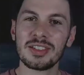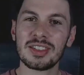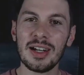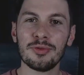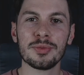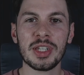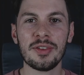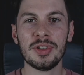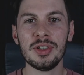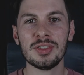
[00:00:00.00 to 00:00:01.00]
it's Sam from
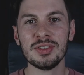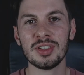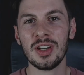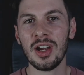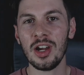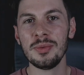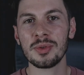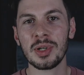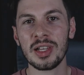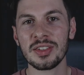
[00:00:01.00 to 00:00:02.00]
Tech Fusions. Hope
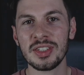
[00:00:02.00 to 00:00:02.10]
you're well and